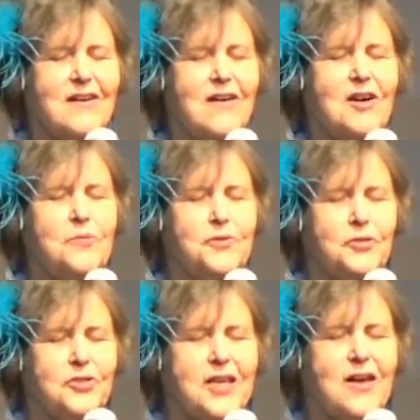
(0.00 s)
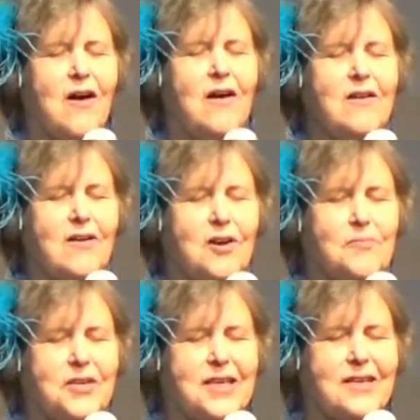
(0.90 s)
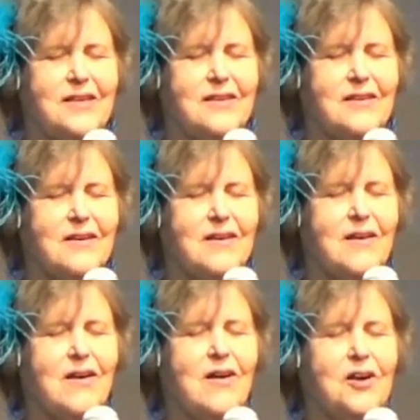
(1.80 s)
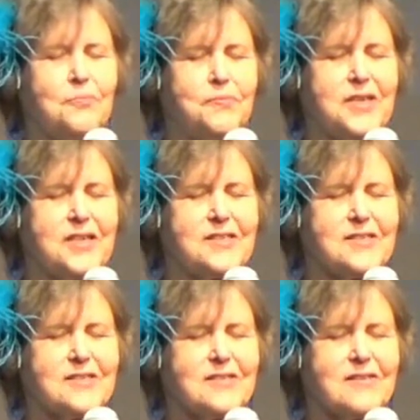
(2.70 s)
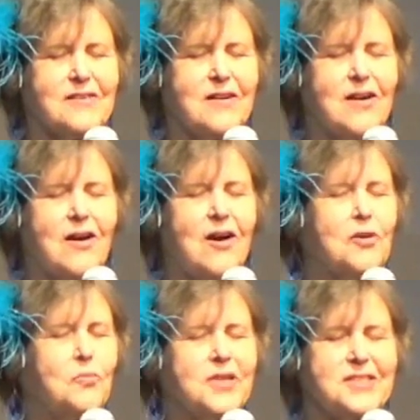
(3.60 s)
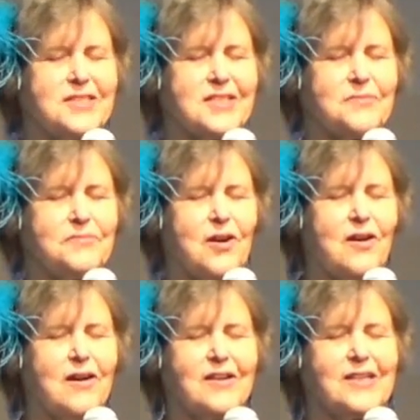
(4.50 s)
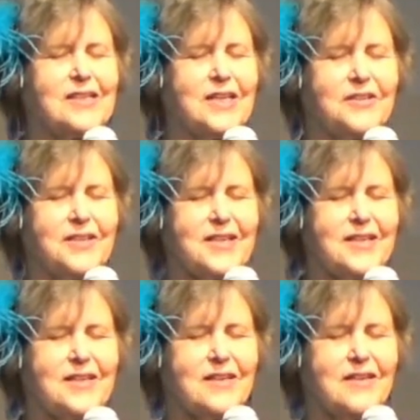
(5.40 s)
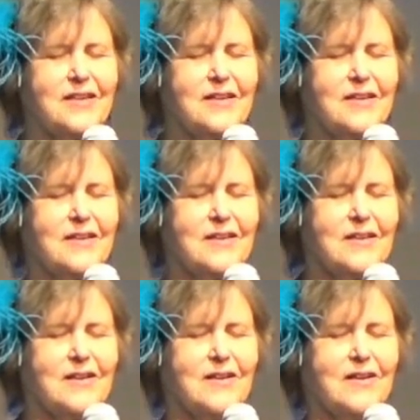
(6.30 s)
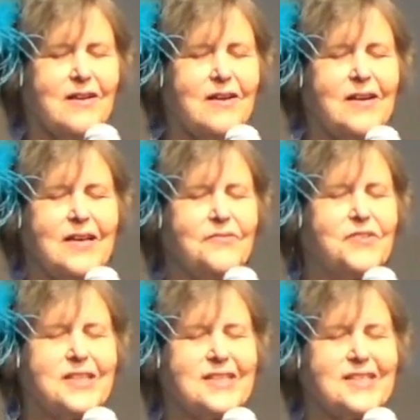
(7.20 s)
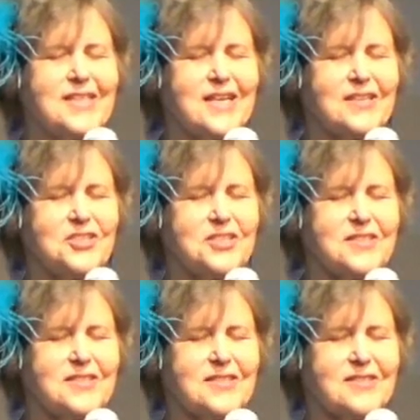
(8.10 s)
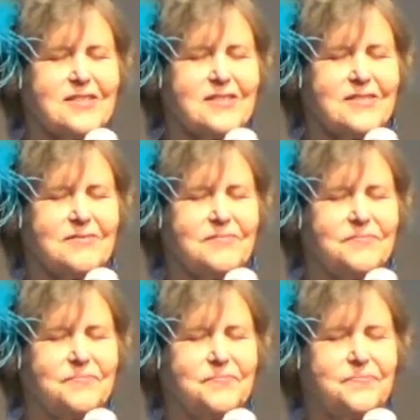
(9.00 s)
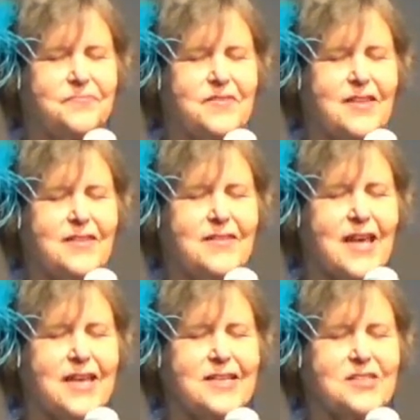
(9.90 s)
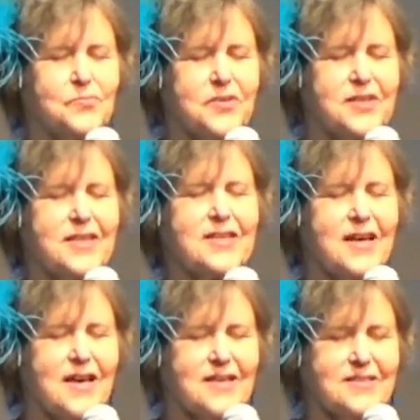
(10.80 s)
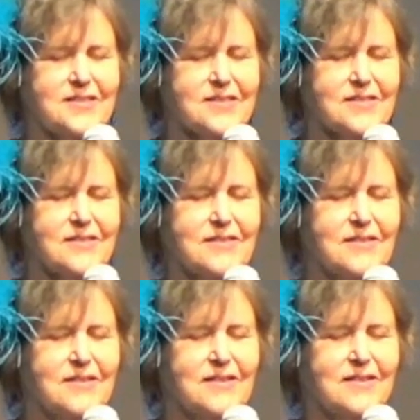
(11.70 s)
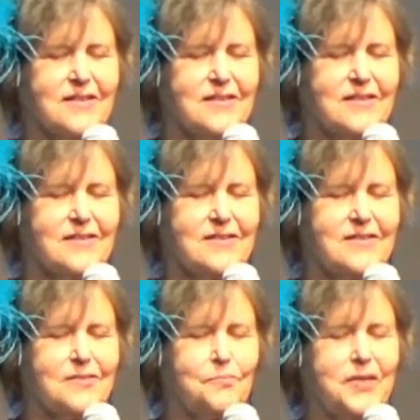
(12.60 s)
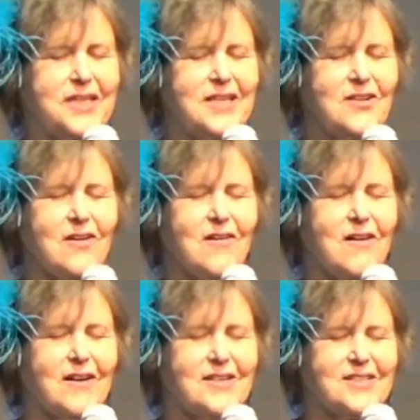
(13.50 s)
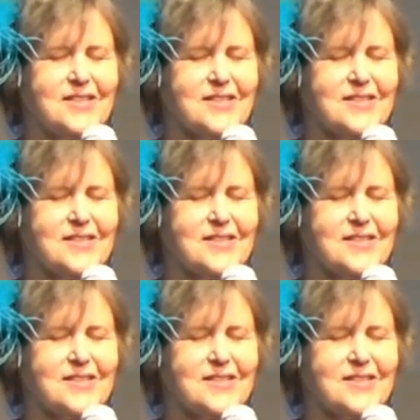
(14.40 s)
our beauty, our harmony, our peace, our wisdom, our clarity, our infinite intelligence that is within us, beating our heart,